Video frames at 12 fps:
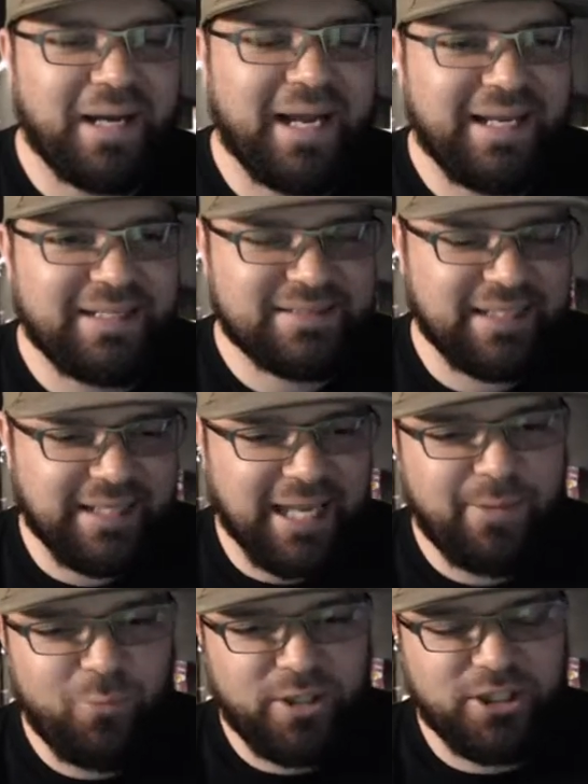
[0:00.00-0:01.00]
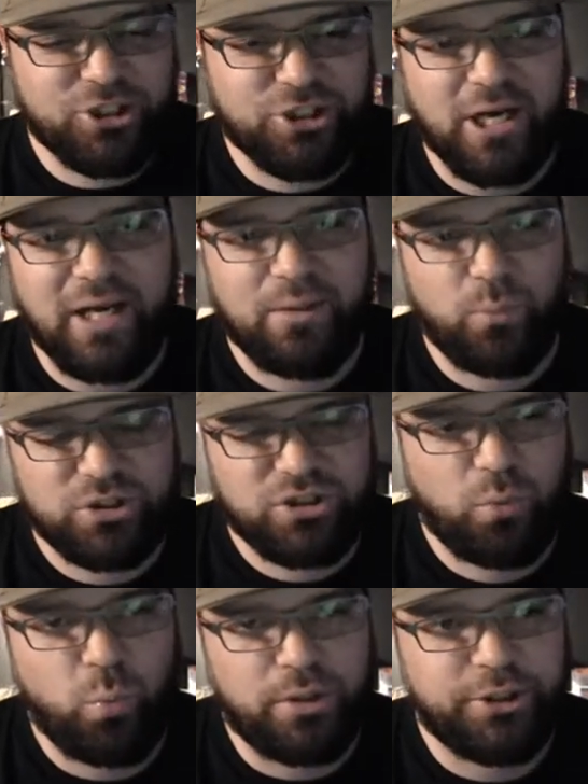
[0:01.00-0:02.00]
by is the game-winning shot was
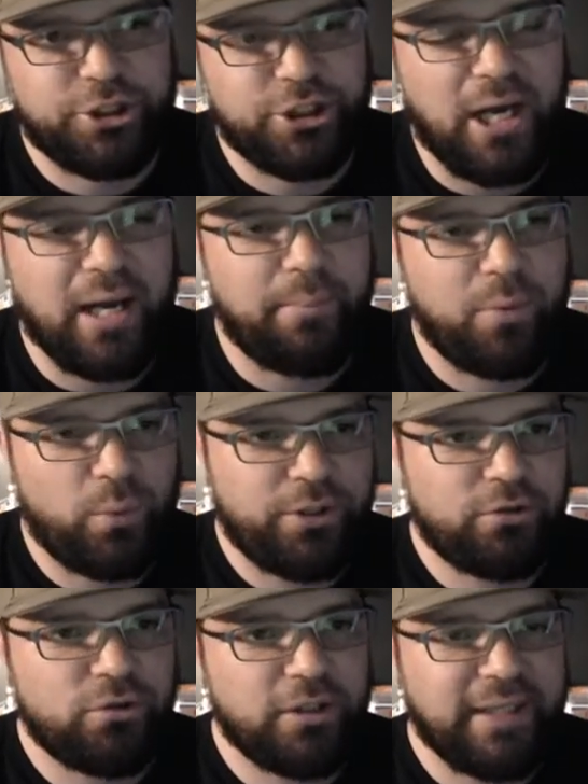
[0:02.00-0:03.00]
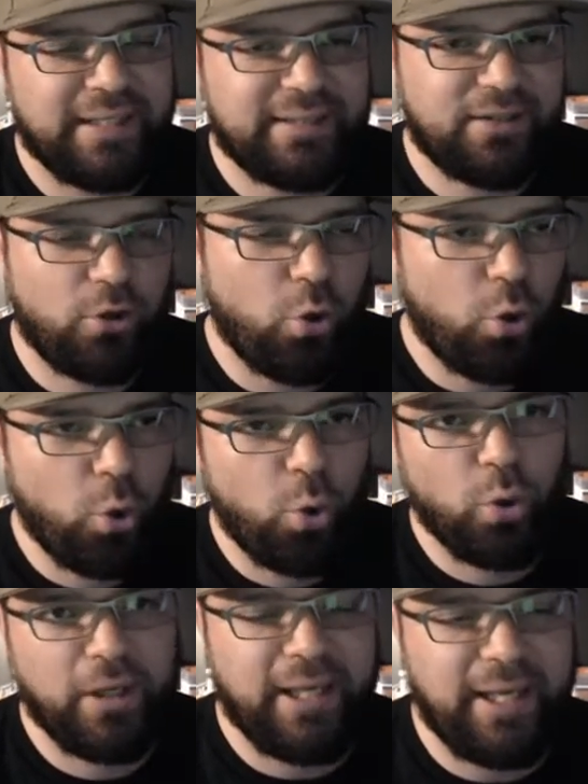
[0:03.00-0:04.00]
the one shot, but when you look at the
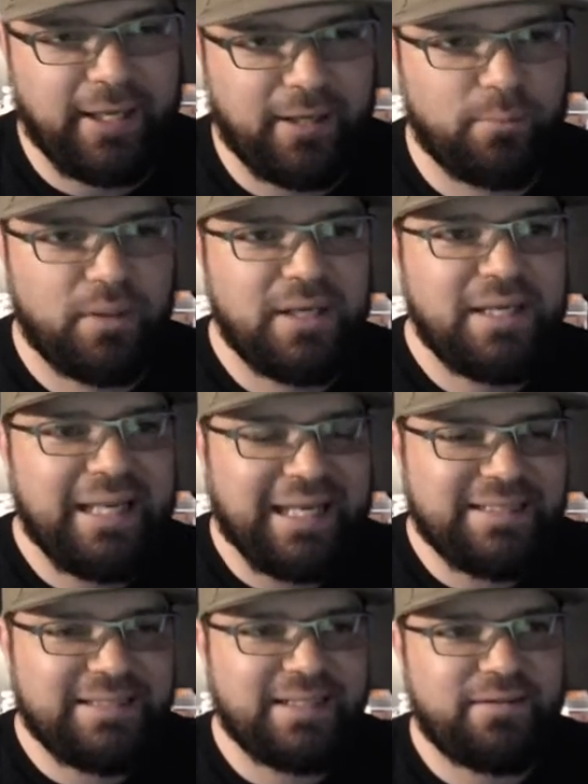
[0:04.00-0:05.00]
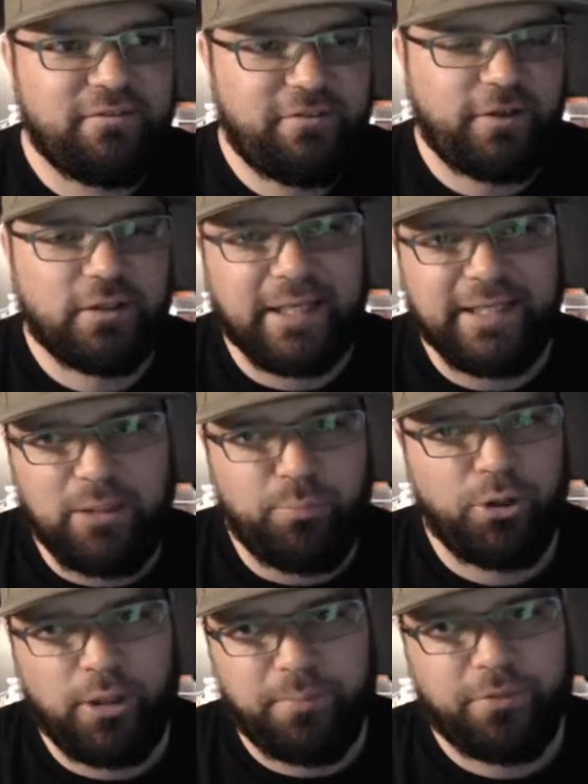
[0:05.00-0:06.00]
whole game, it didn't feel like he
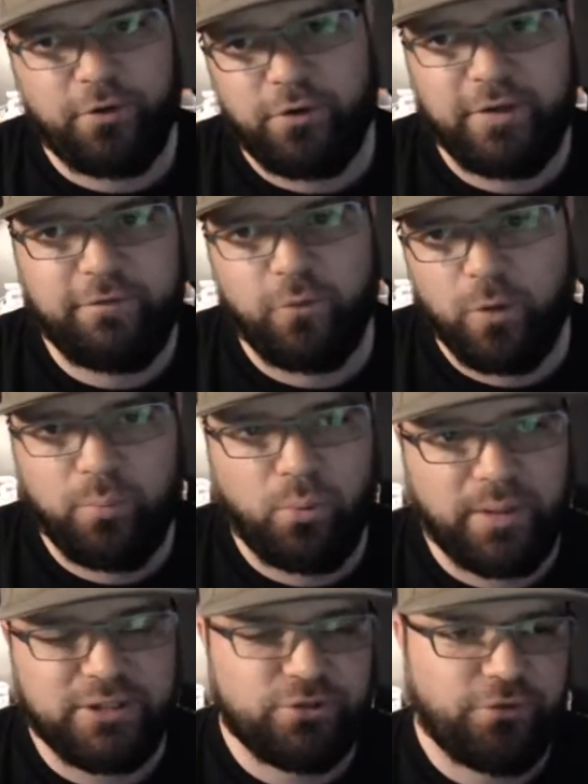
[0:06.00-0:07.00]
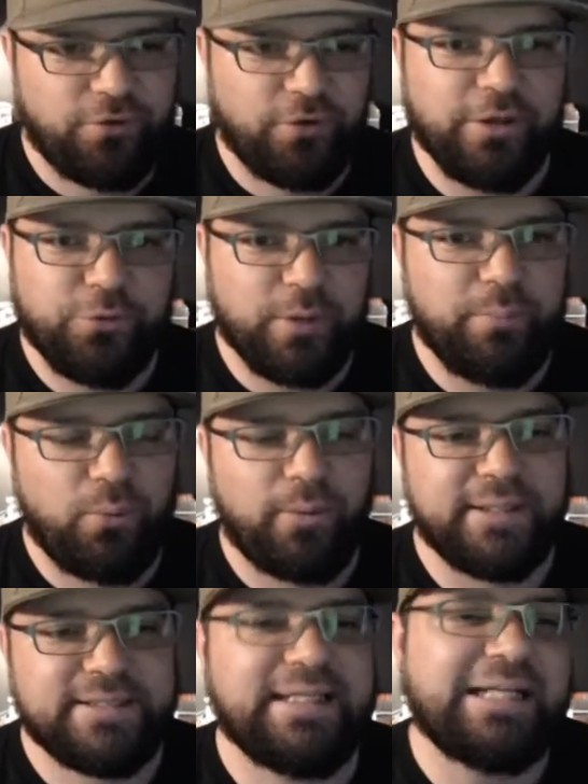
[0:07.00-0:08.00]
put up 34 points or 33
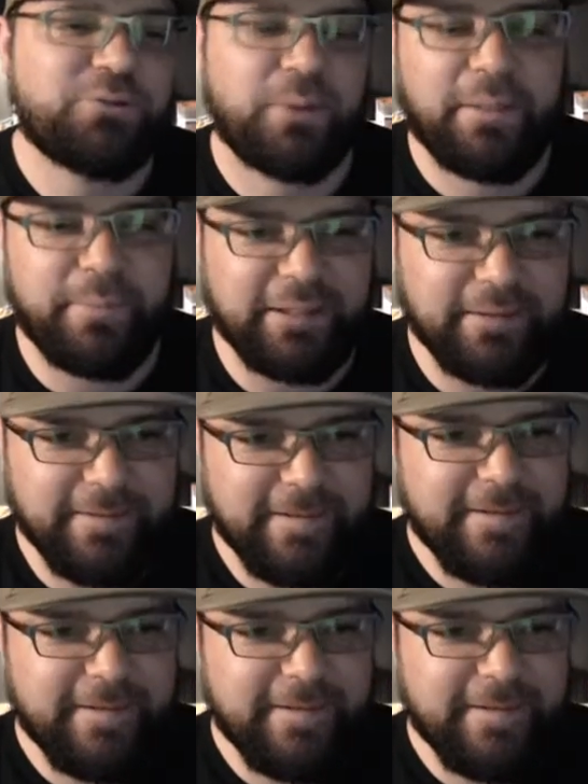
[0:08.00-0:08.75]
points. That's what I mean.